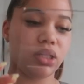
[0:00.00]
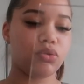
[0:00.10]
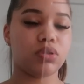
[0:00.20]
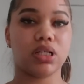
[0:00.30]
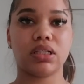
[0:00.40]
then
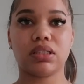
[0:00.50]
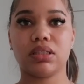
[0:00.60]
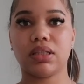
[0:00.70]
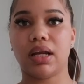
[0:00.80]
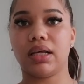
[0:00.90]
you
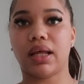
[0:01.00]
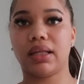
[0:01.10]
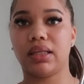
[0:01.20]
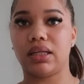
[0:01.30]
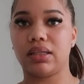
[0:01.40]
just set it
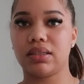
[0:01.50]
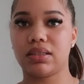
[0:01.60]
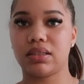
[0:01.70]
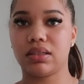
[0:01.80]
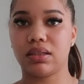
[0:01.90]
like this
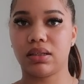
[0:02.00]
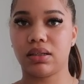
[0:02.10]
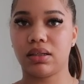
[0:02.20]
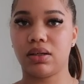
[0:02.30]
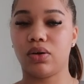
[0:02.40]

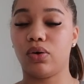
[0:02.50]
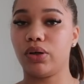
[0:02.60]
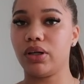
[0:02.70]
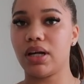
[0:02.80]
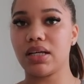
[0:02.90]

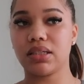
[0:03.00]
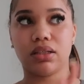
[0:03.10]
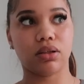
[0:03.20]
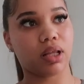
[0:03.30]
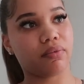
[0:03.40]
on your desk
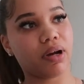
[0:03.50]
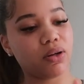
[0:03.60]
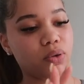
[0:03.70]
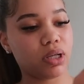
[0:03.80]
and you like write on